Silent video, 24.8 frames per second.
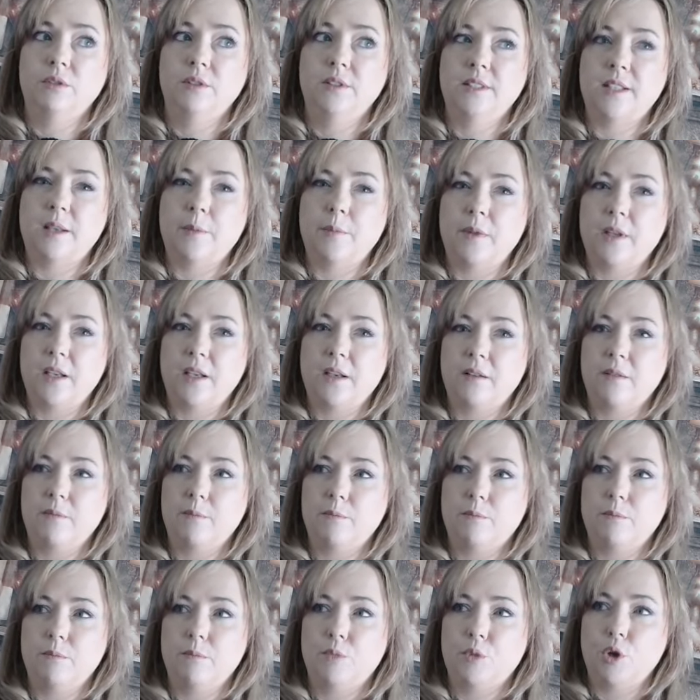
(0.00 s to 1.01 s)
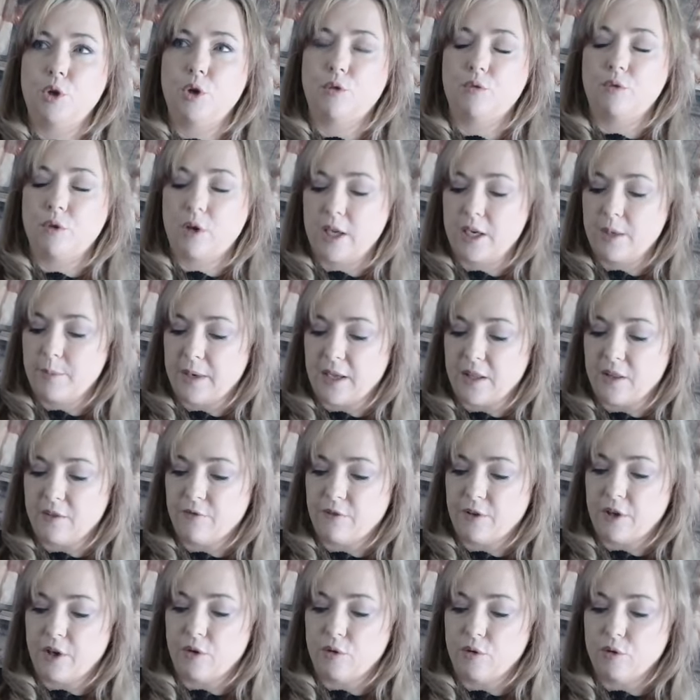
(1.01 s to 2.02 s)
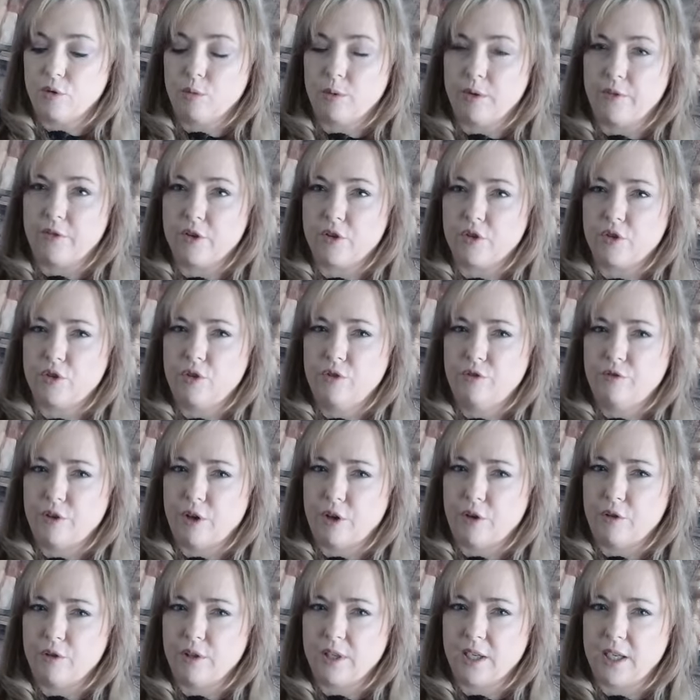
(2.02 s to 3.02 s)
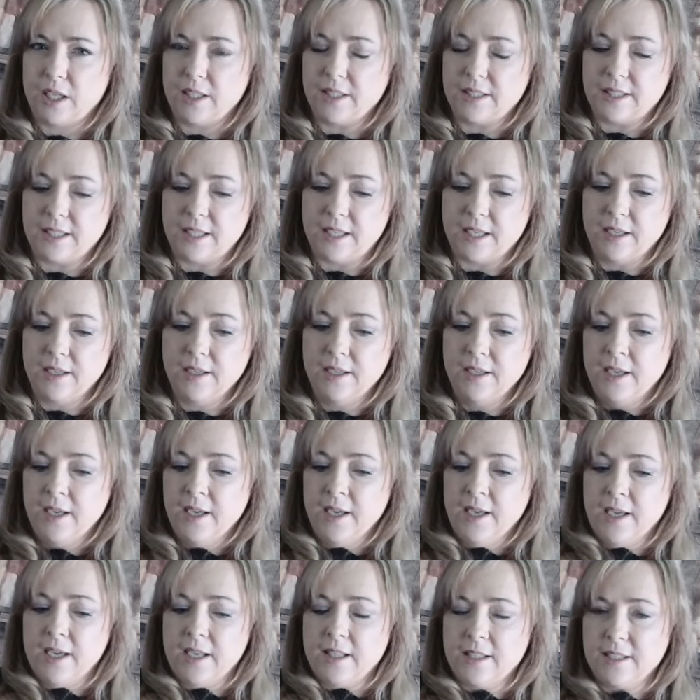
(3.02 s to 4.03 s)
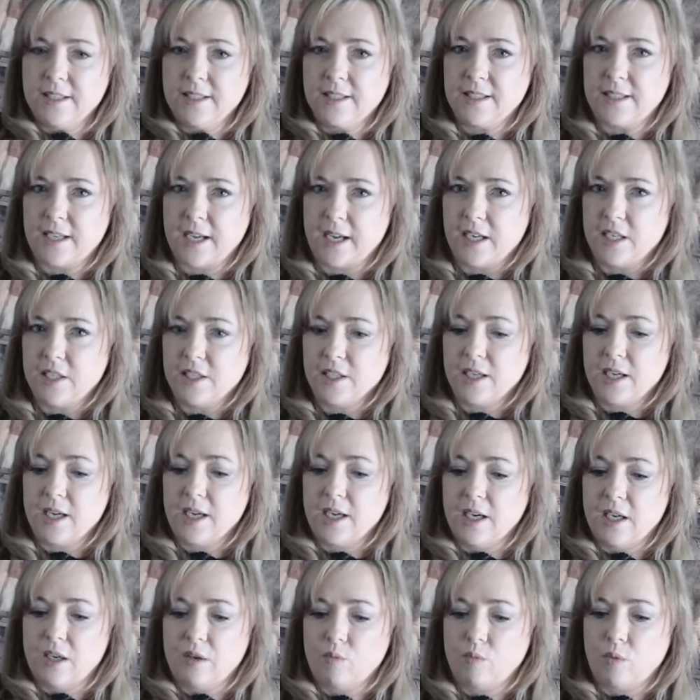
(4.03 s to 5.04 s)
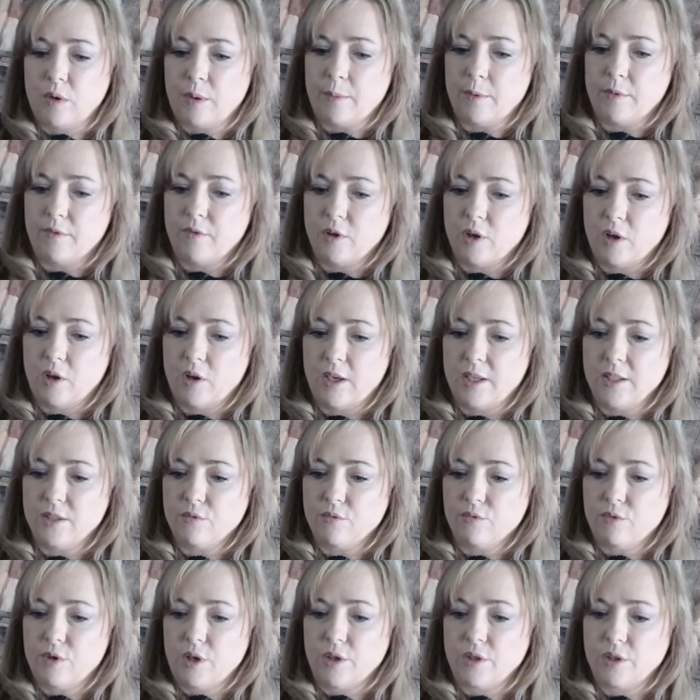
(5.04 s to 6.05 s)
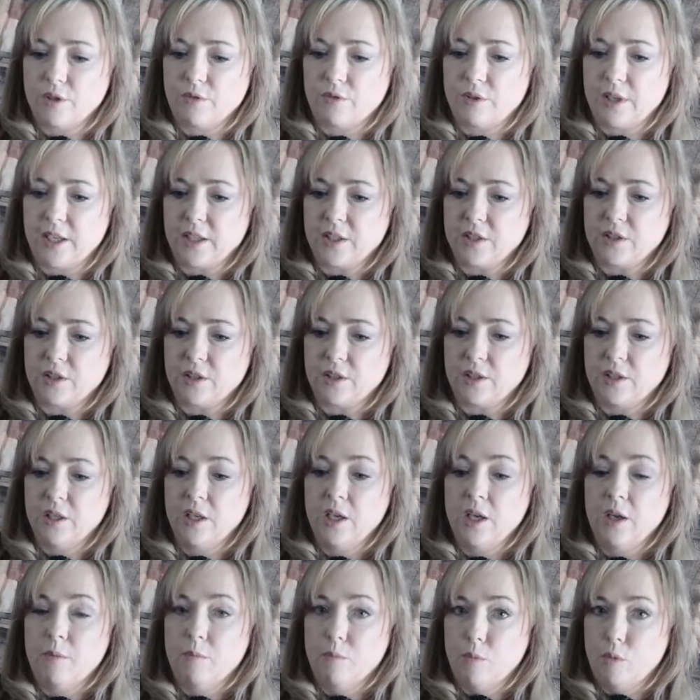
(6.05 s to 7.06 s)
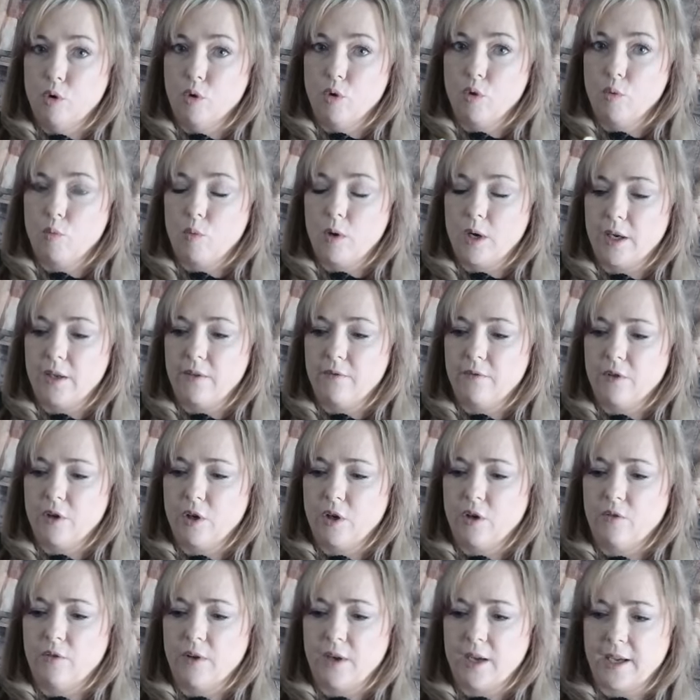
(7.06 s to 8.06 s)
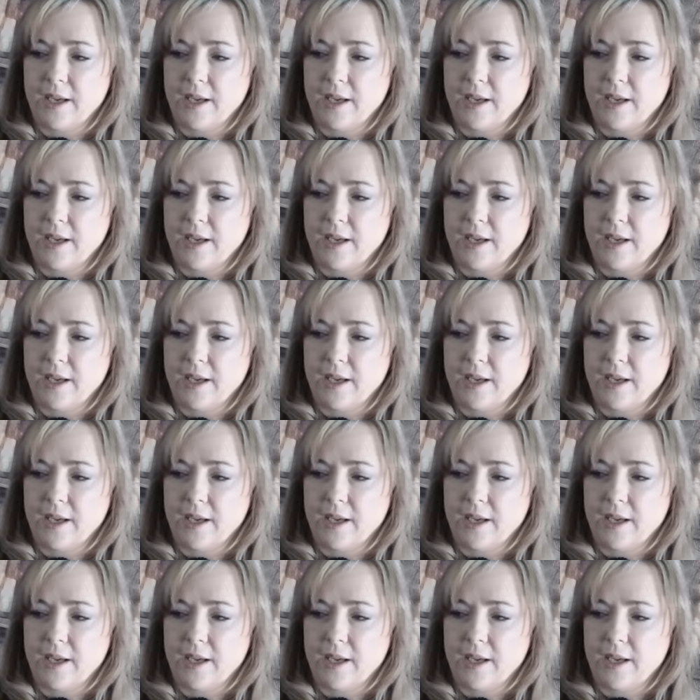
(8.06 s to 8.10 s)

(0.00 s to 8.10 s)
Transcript: Something not right about the phone call. We've got two phone cards here and the stage card, web of lies, wrong direction, more than one involved.